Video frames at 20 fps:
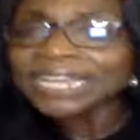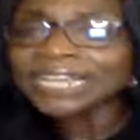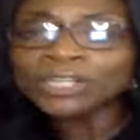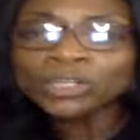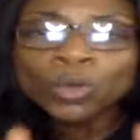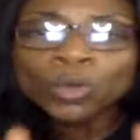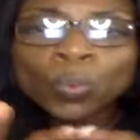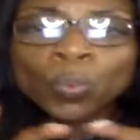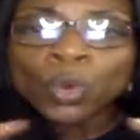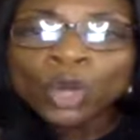in
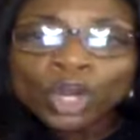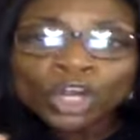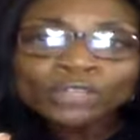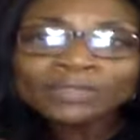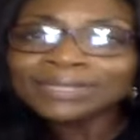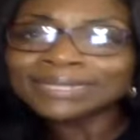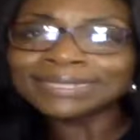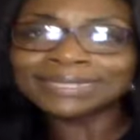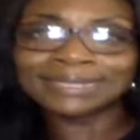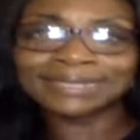no
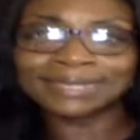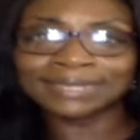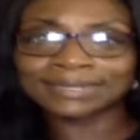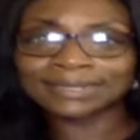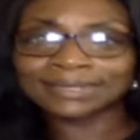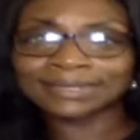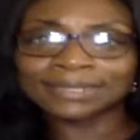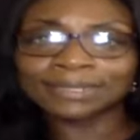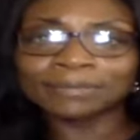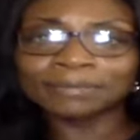worldly
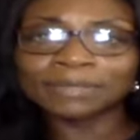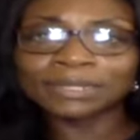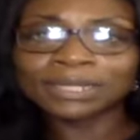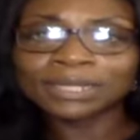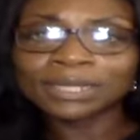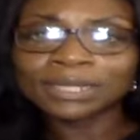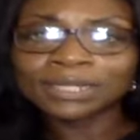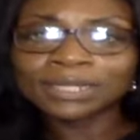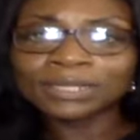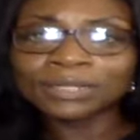system
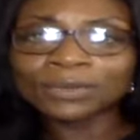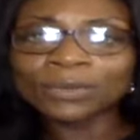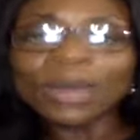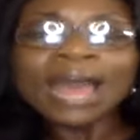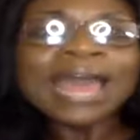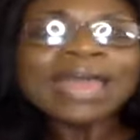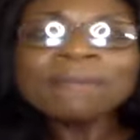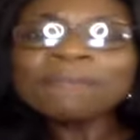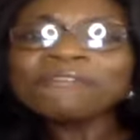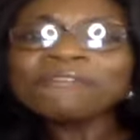you know,
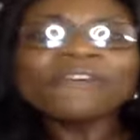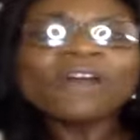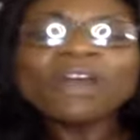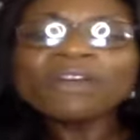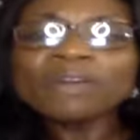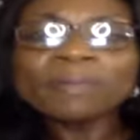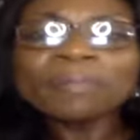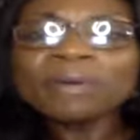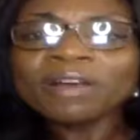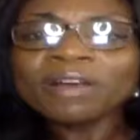I'm
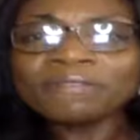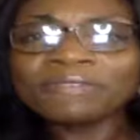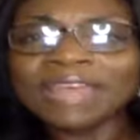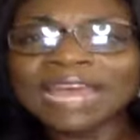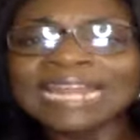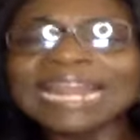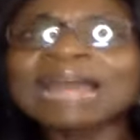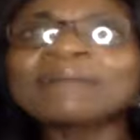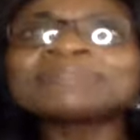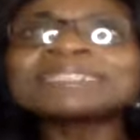far above
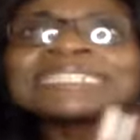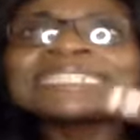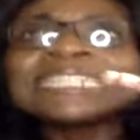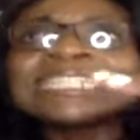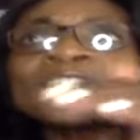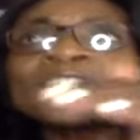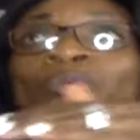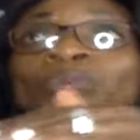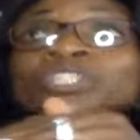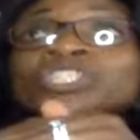that. I'm
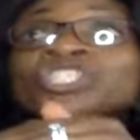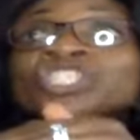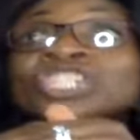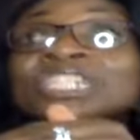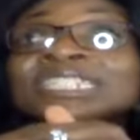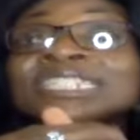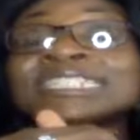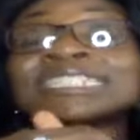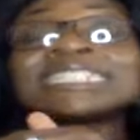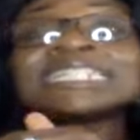seated with
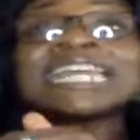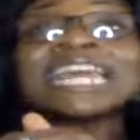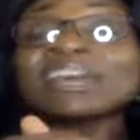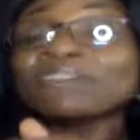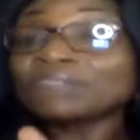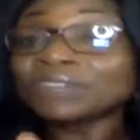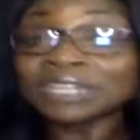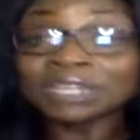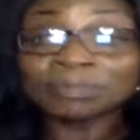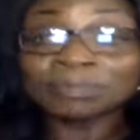Jesus in
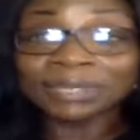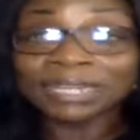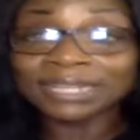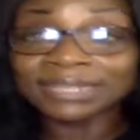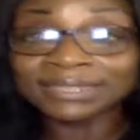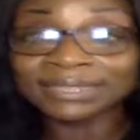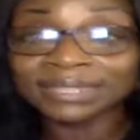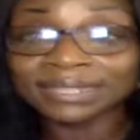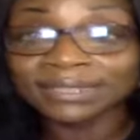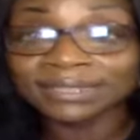heavenly
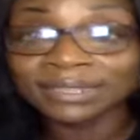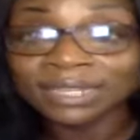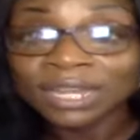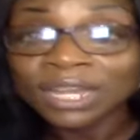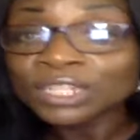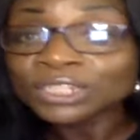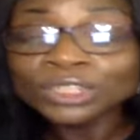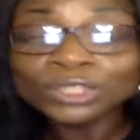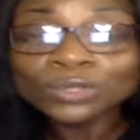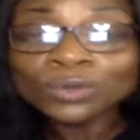places.
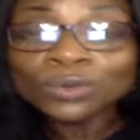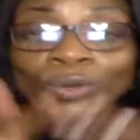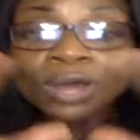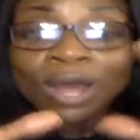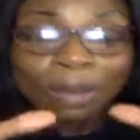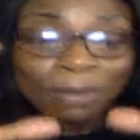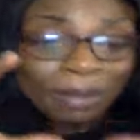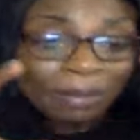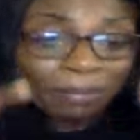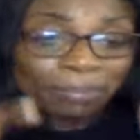So don't
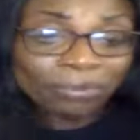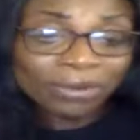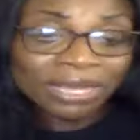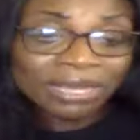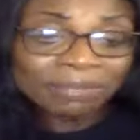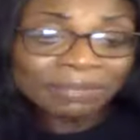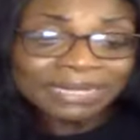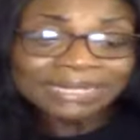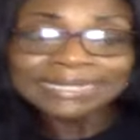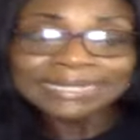come and
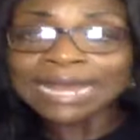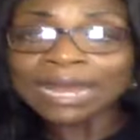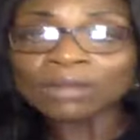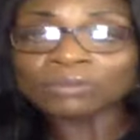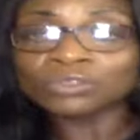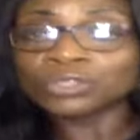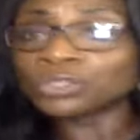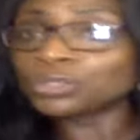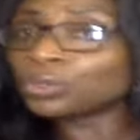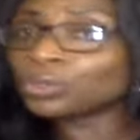bring me
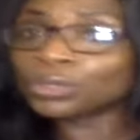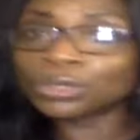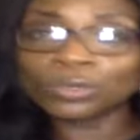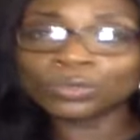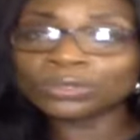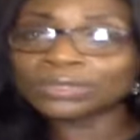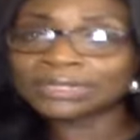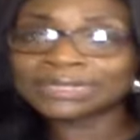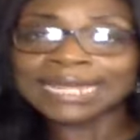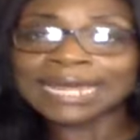down to no
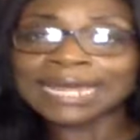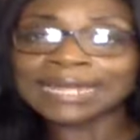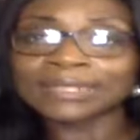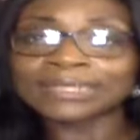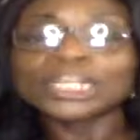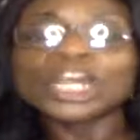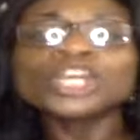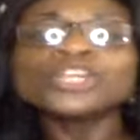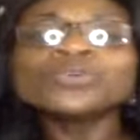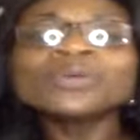low
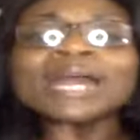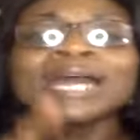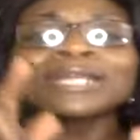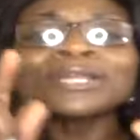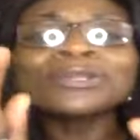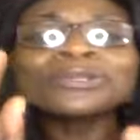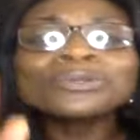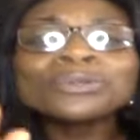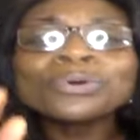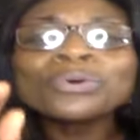status. You got
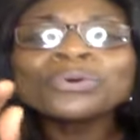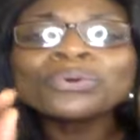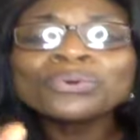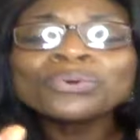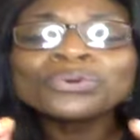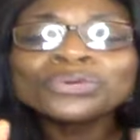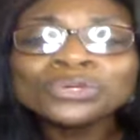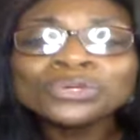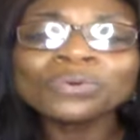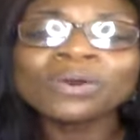to know
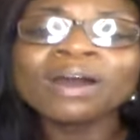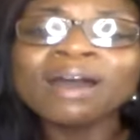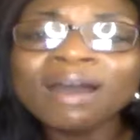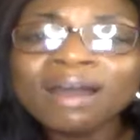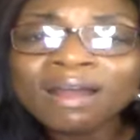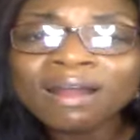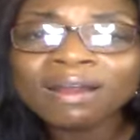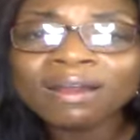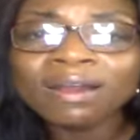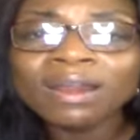who you
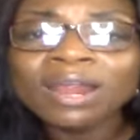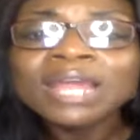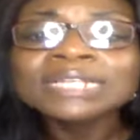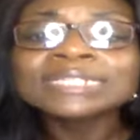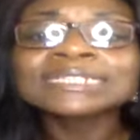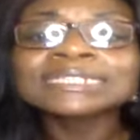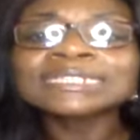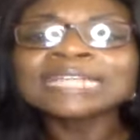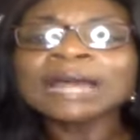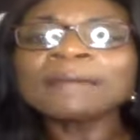are.
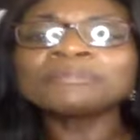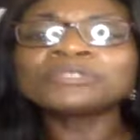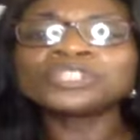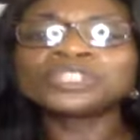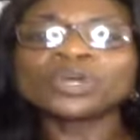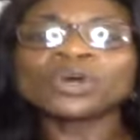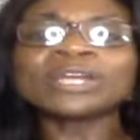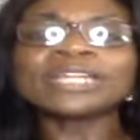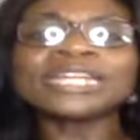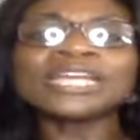Stop
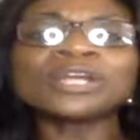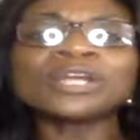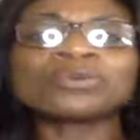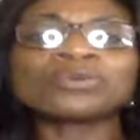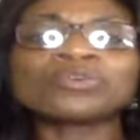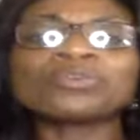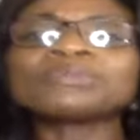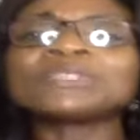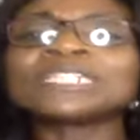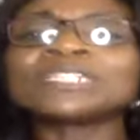joining
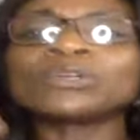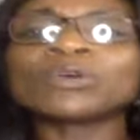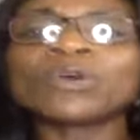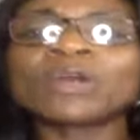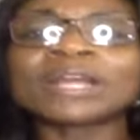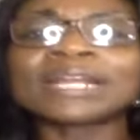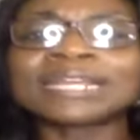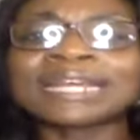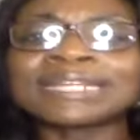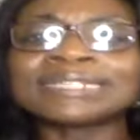groups and
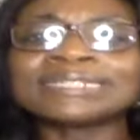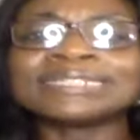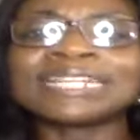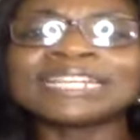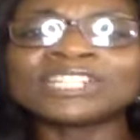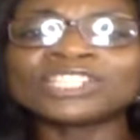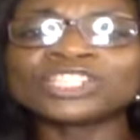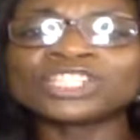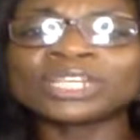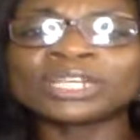
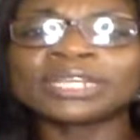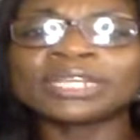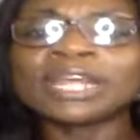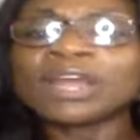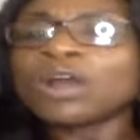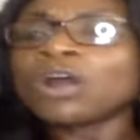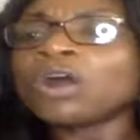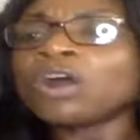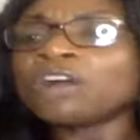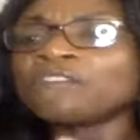organization
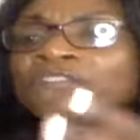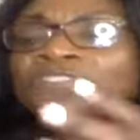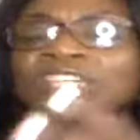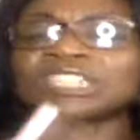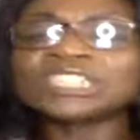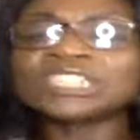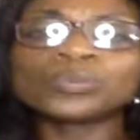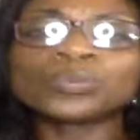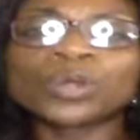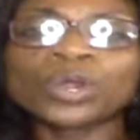of
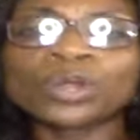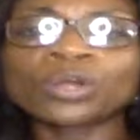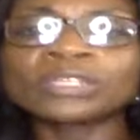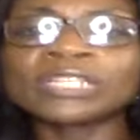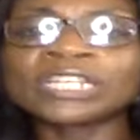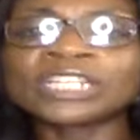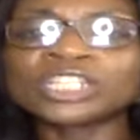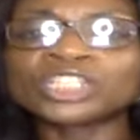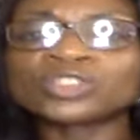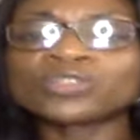this world
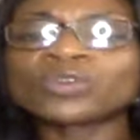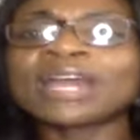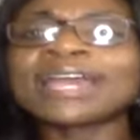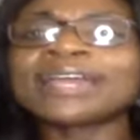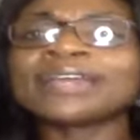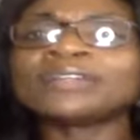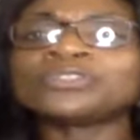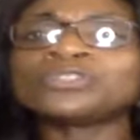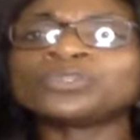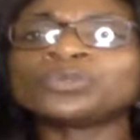that is
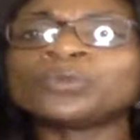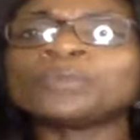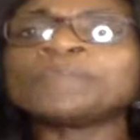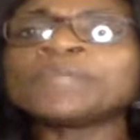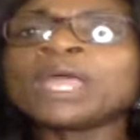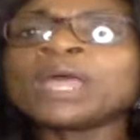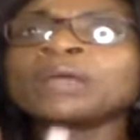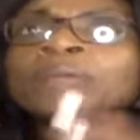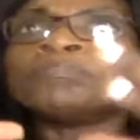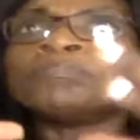trying to
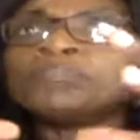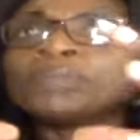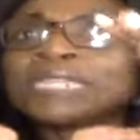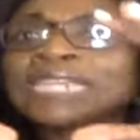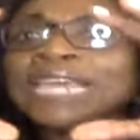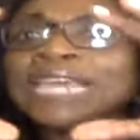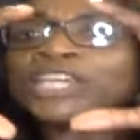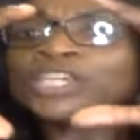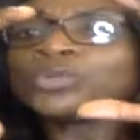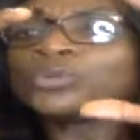
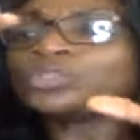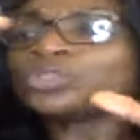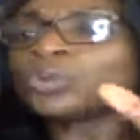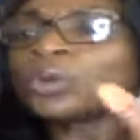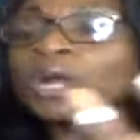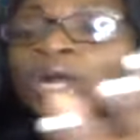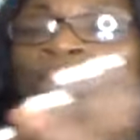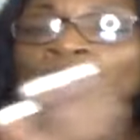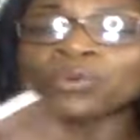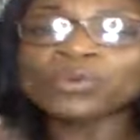get you to
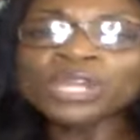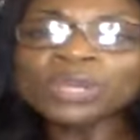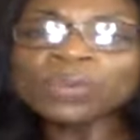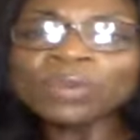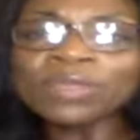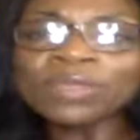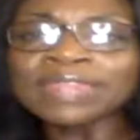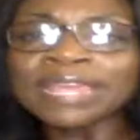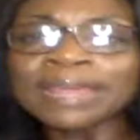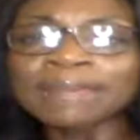agree
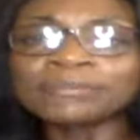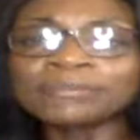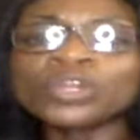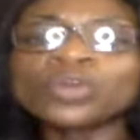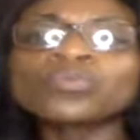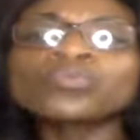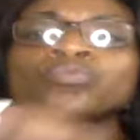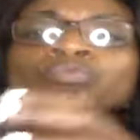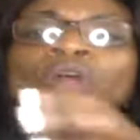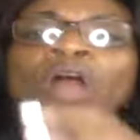with them
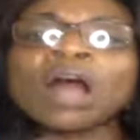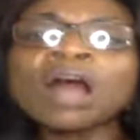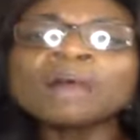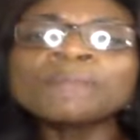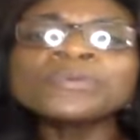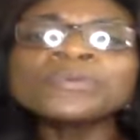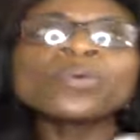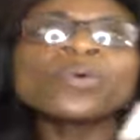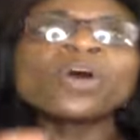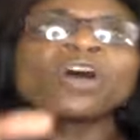to
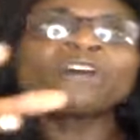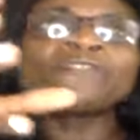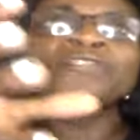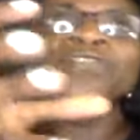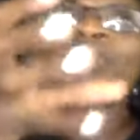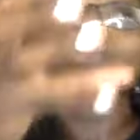rob you of